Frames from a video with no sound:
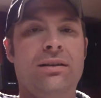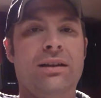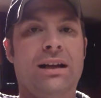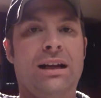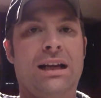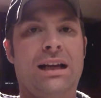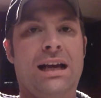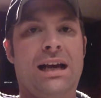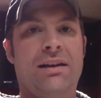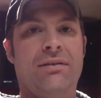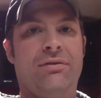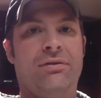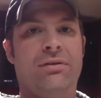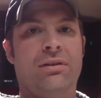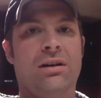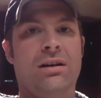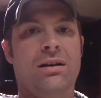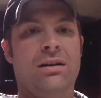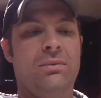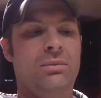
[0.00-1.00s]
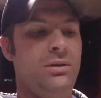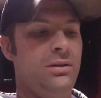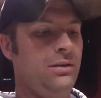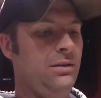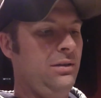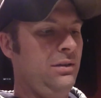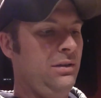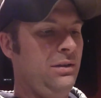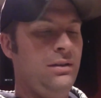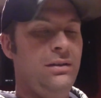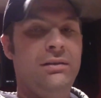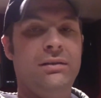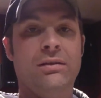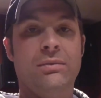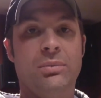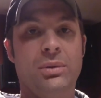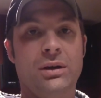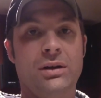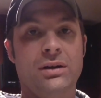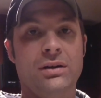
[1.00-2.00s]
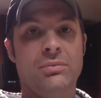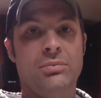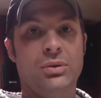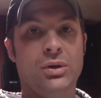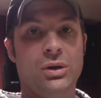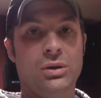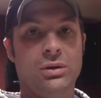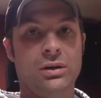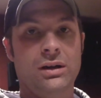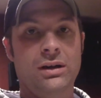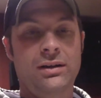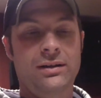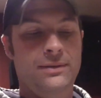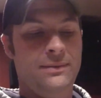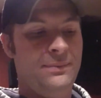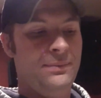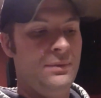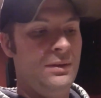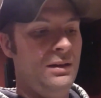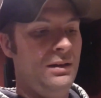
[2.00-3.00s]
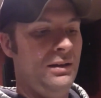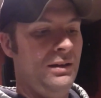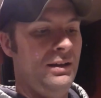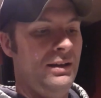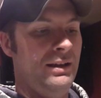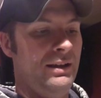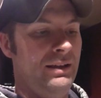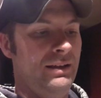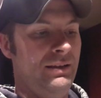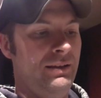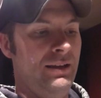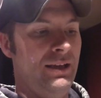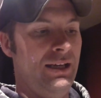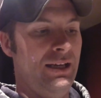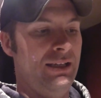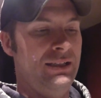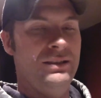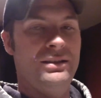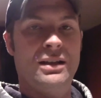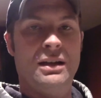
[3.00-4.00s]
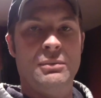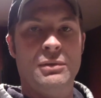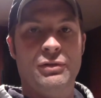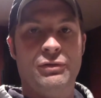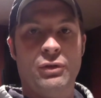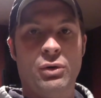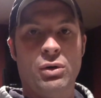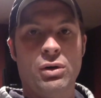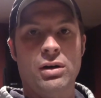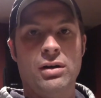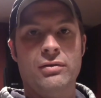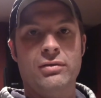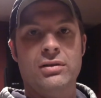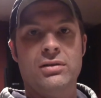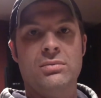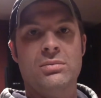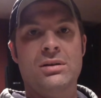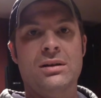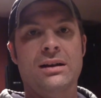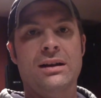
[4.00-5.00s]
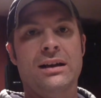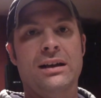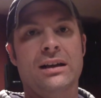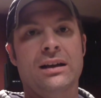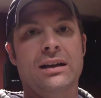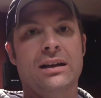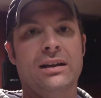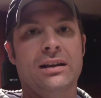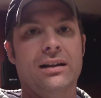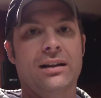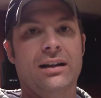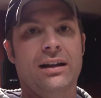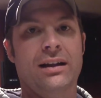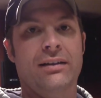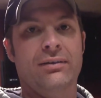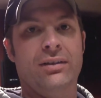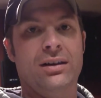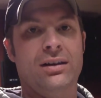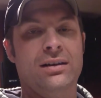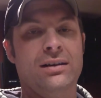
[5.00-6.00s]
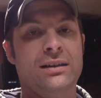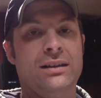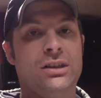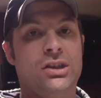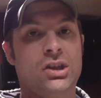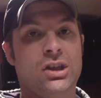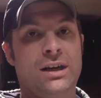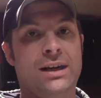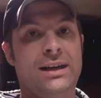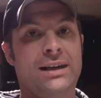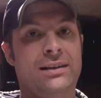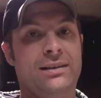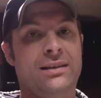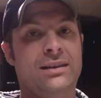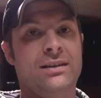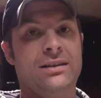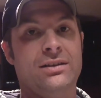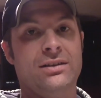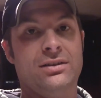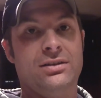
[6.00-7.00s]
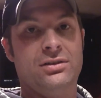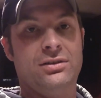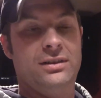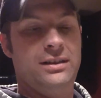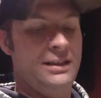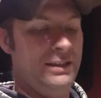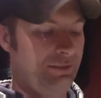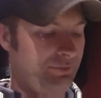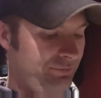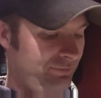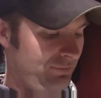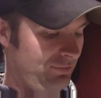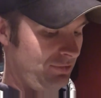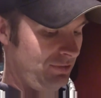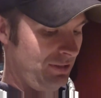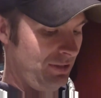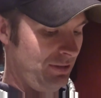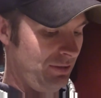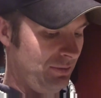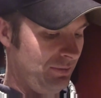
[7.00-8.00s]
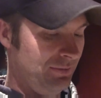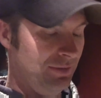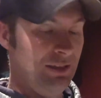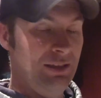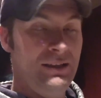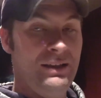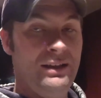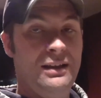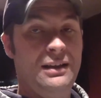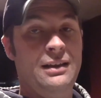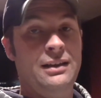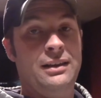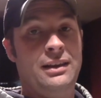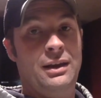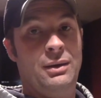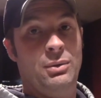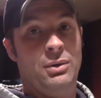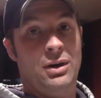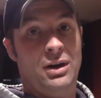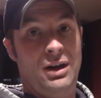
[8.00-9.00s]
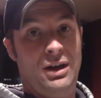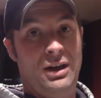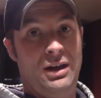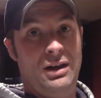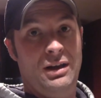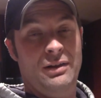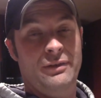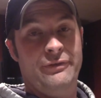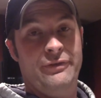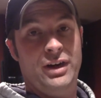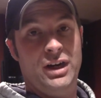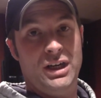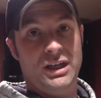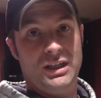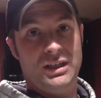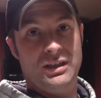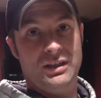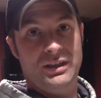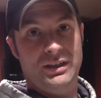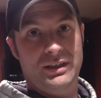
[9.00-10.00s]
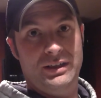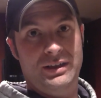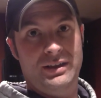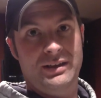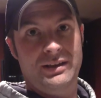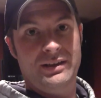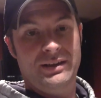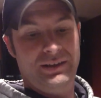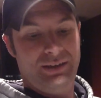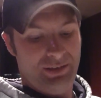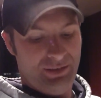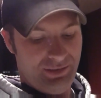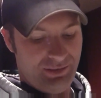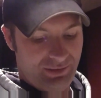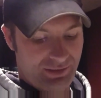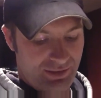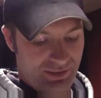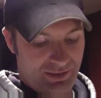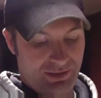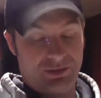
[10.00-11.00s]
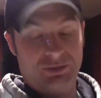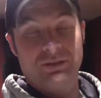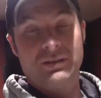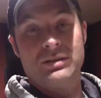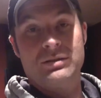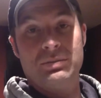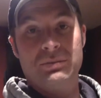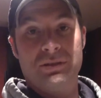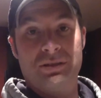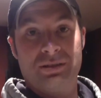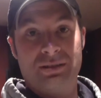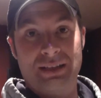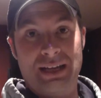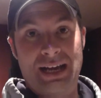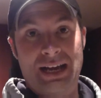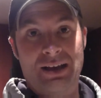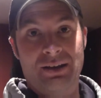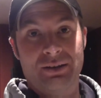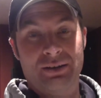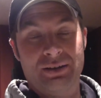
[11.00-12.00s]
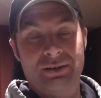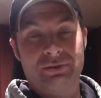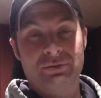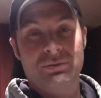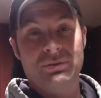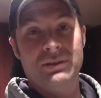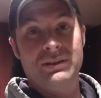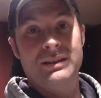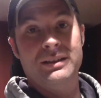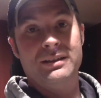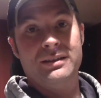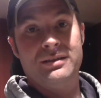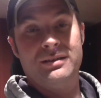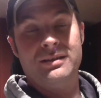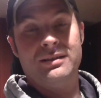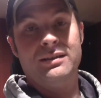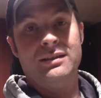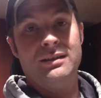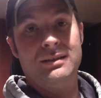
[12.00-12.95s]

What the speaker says: that I got from the Bearded Brewer, and he sent me 4 of them, and I've already drank the other 3. So they were all very good. The Christmas stout was,